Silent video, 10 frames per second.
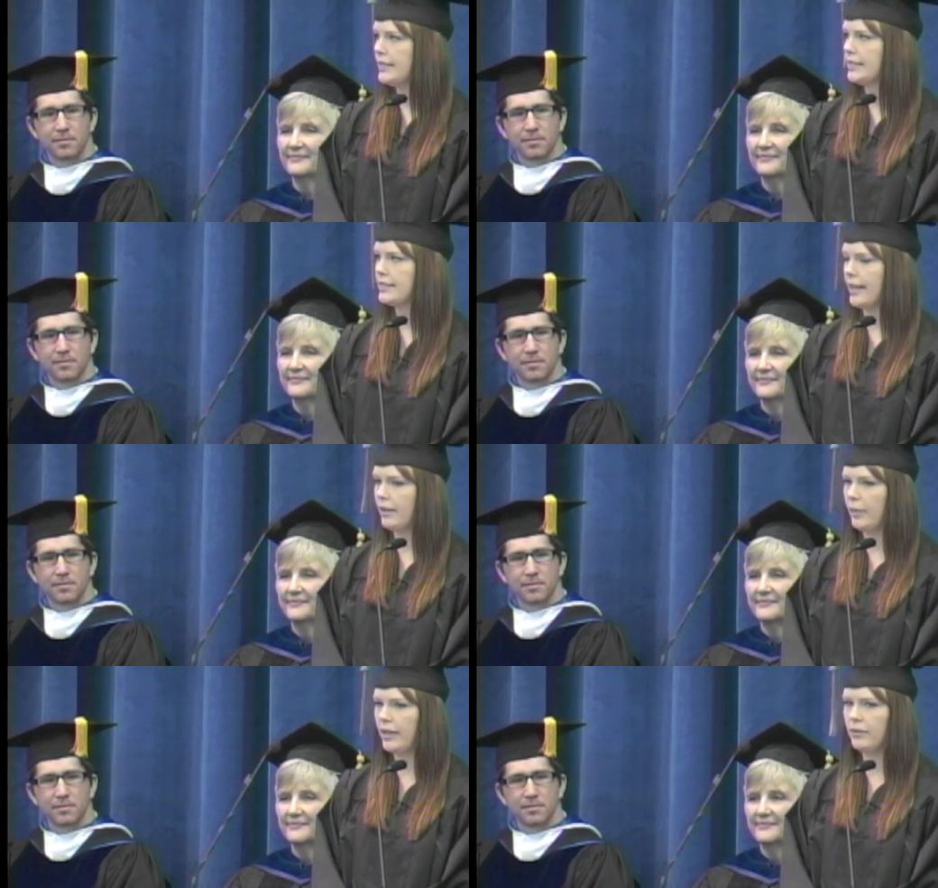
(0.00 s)
Speaker 1: to
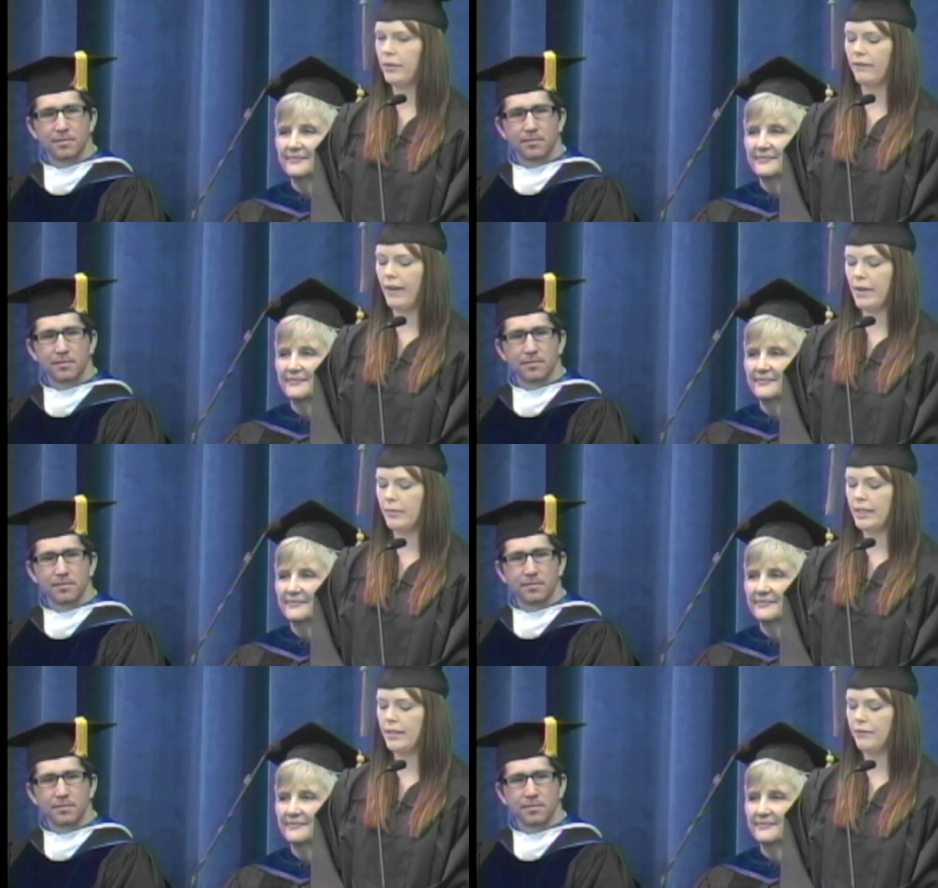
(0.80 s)
celebrate with
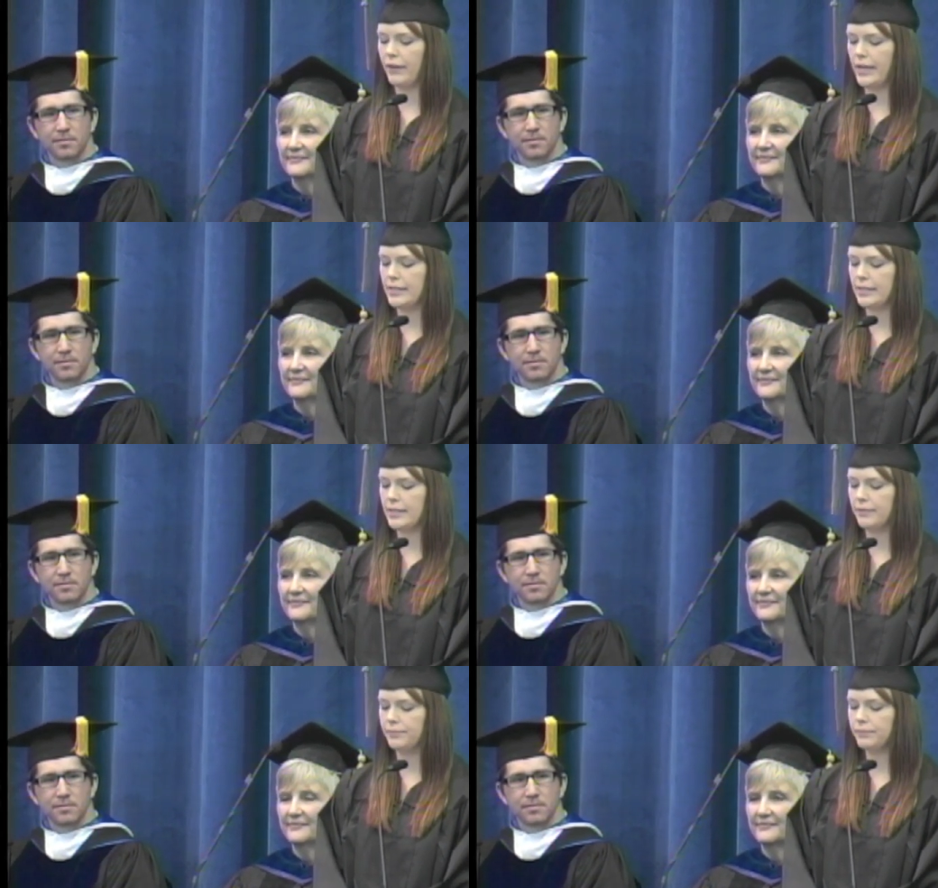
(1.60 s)
family and
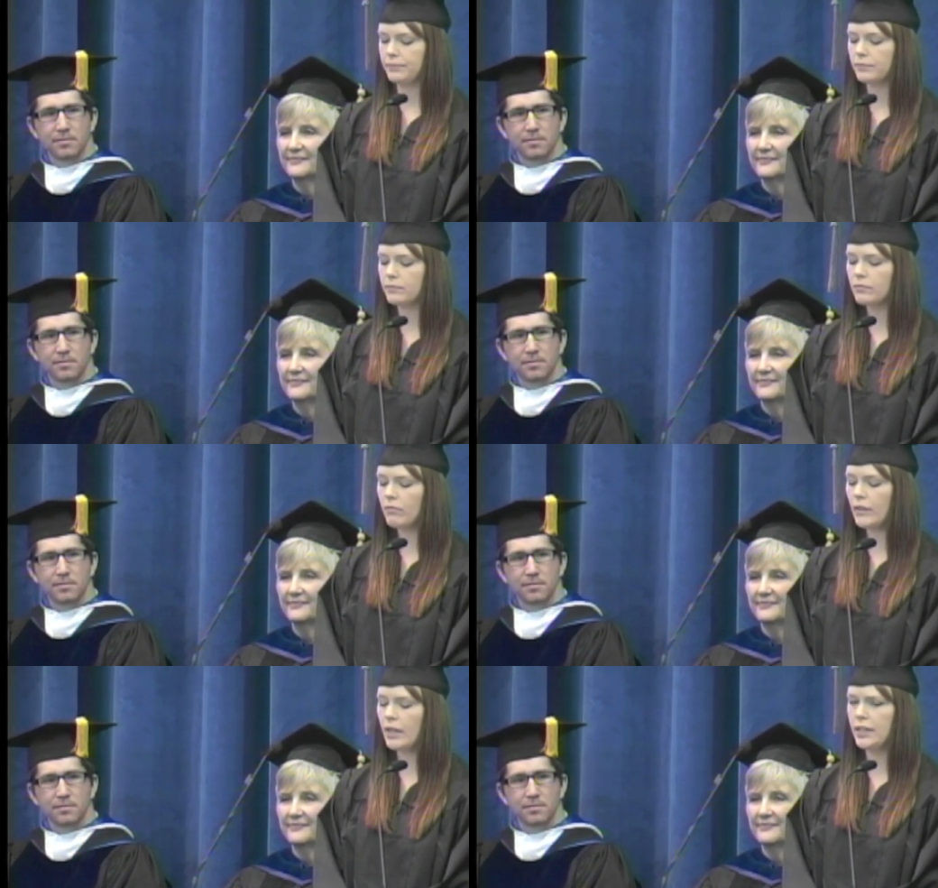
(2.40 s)
friends.
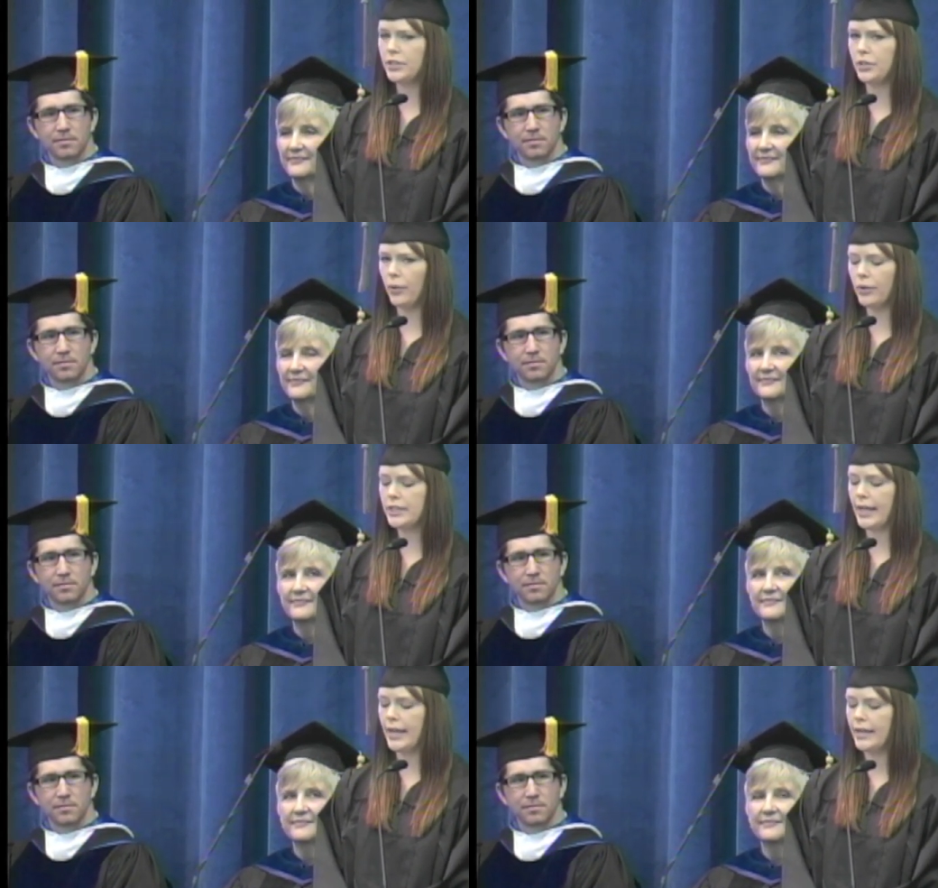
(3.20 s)
It is your
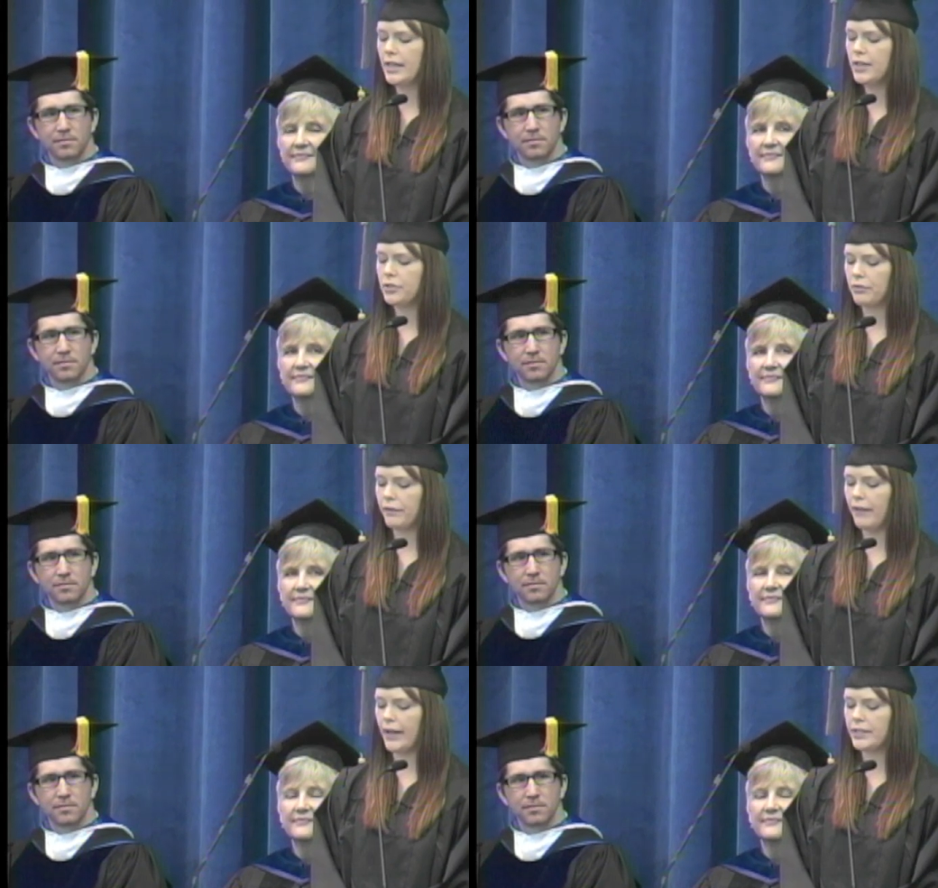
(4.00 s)
day to
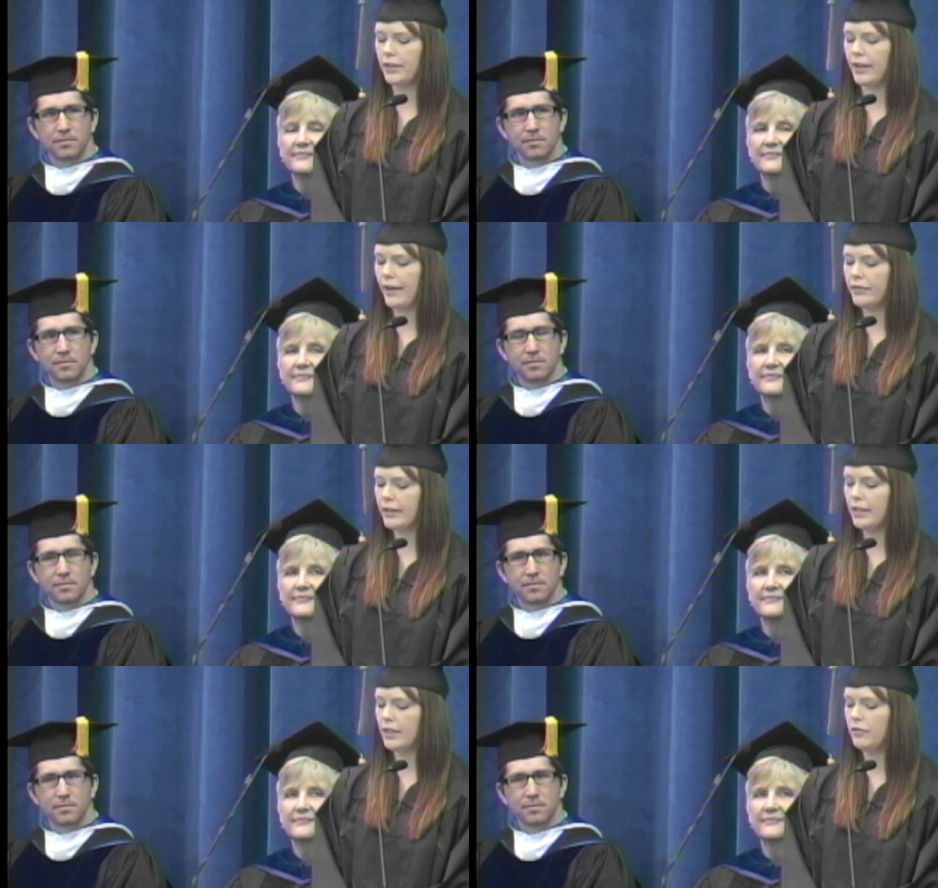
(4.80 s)
reflect on
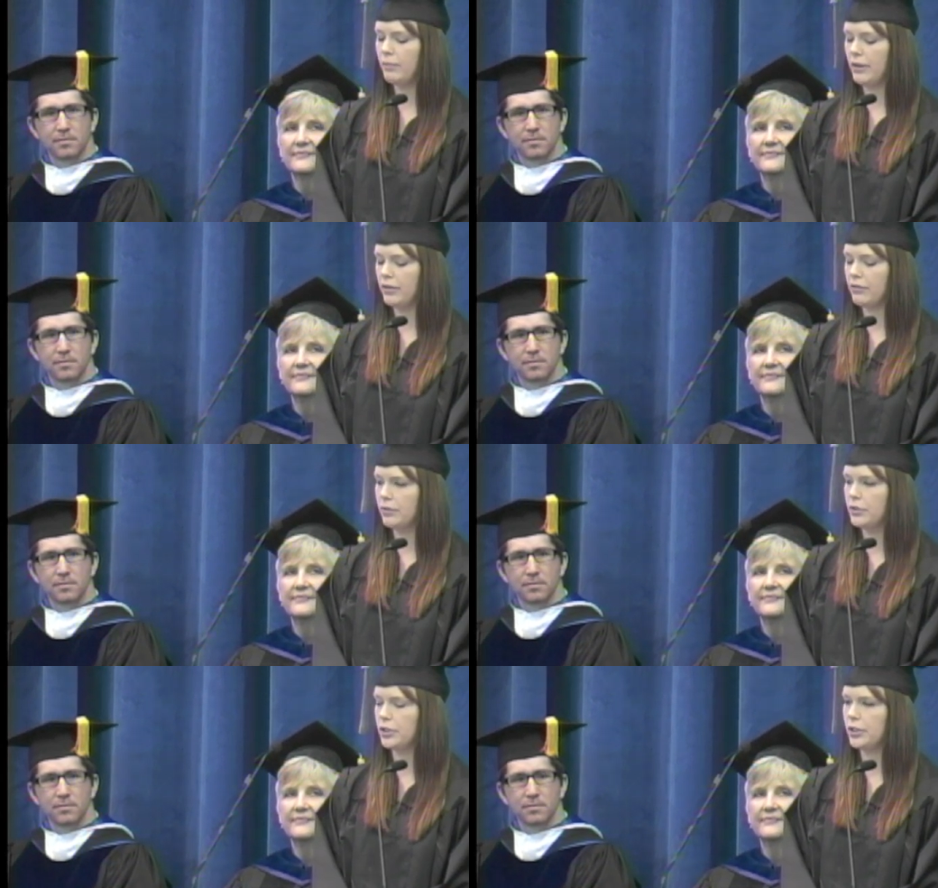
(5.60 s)
everything you've been
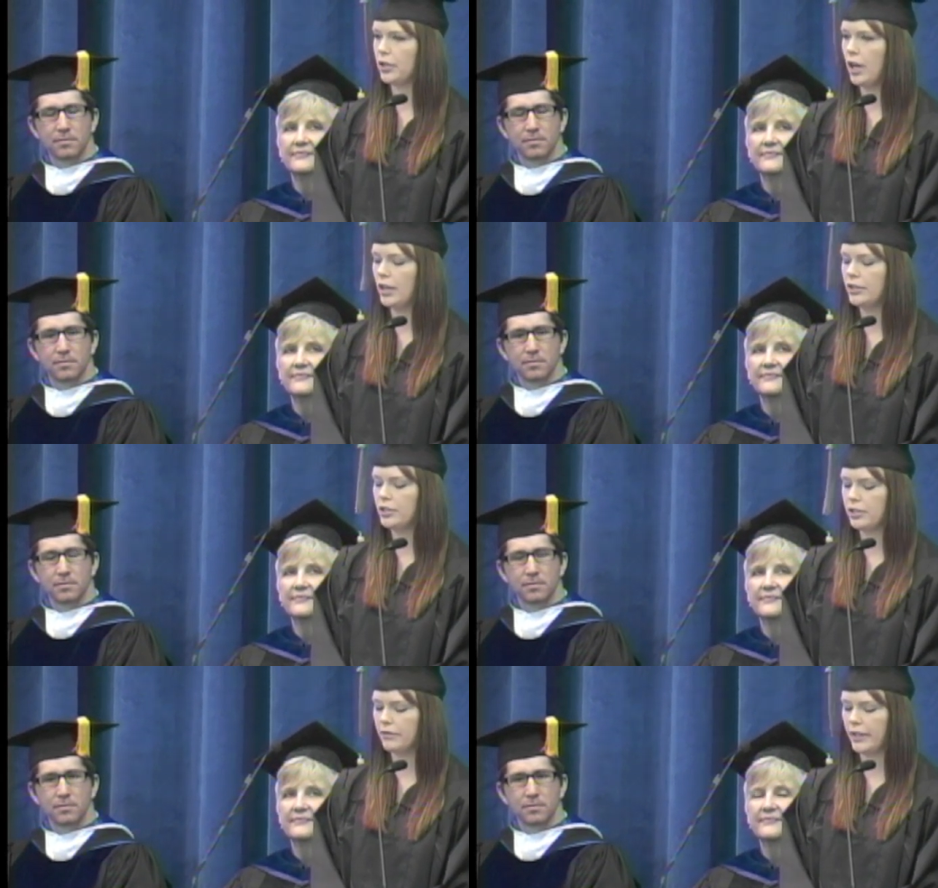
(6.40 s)
through during your
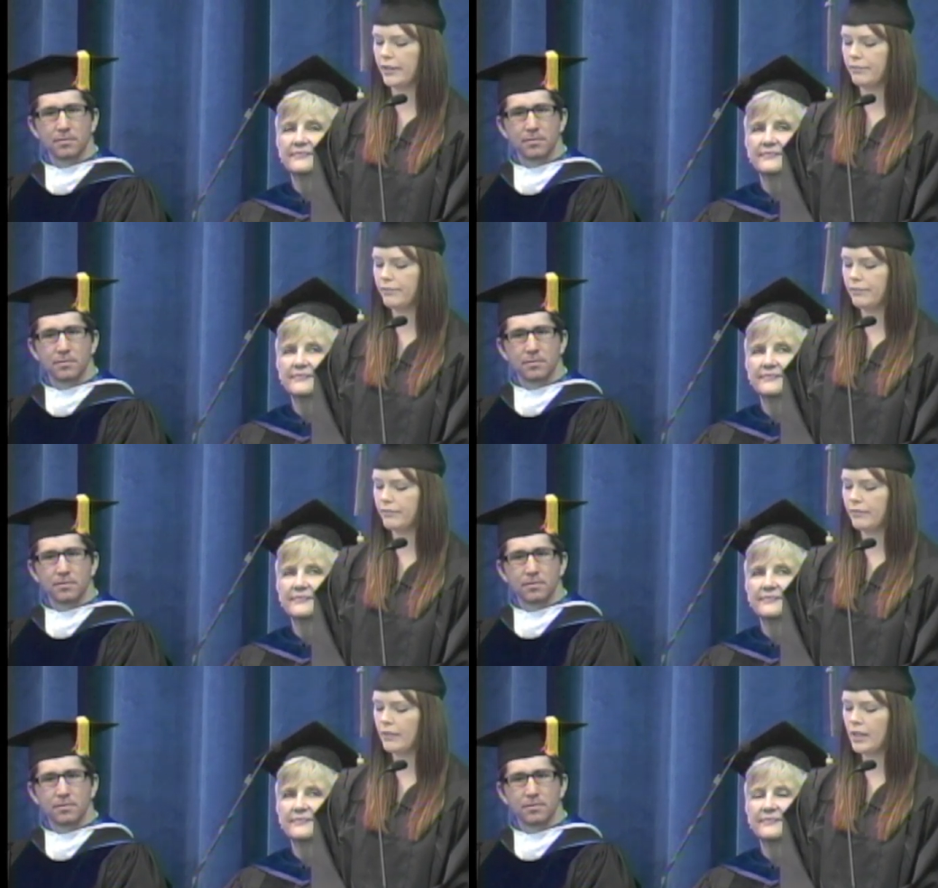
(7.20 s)
college career.
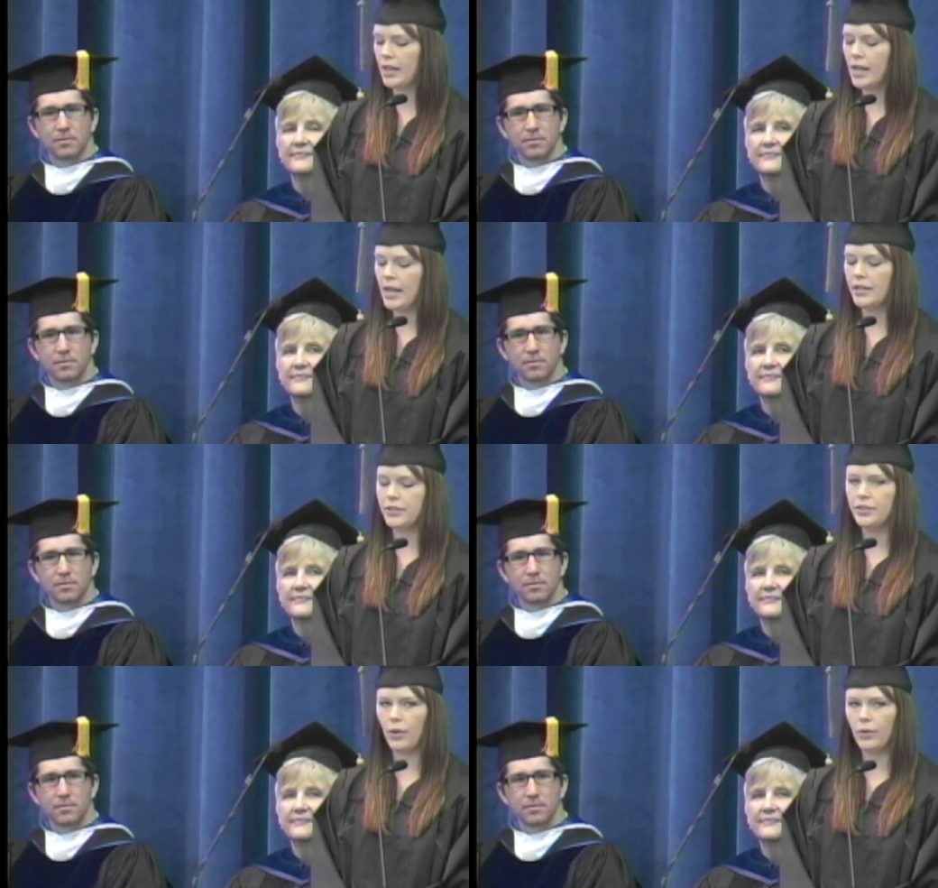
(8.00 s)
It
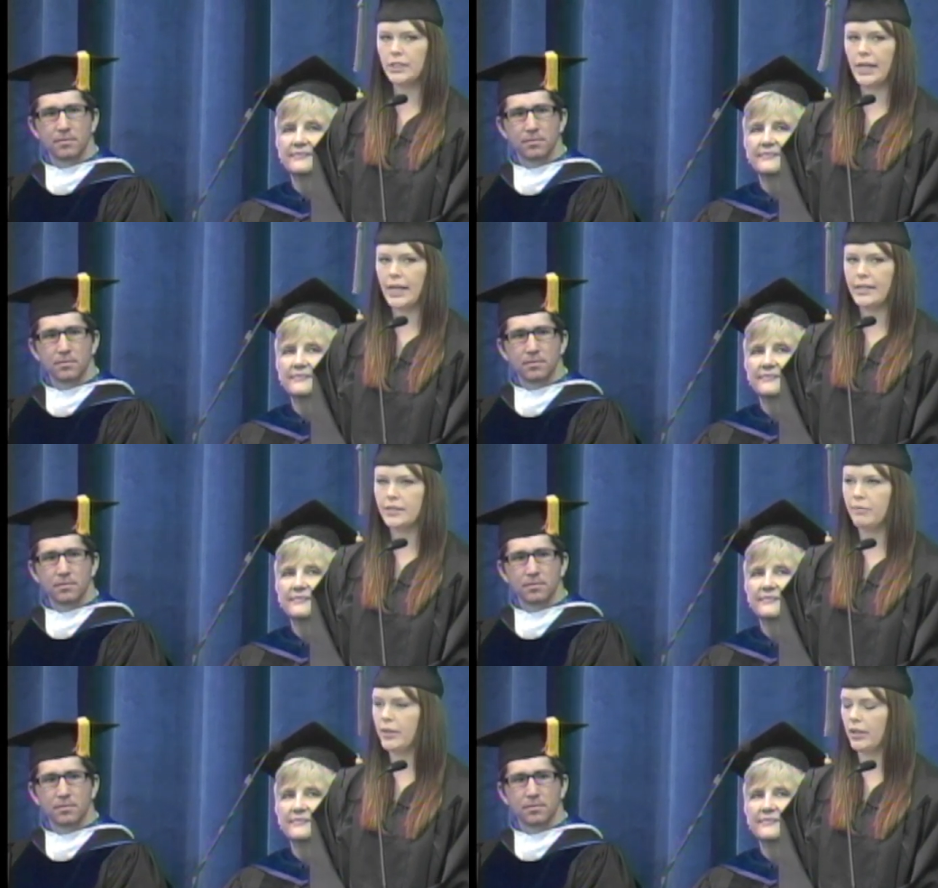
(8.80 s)
is your day to be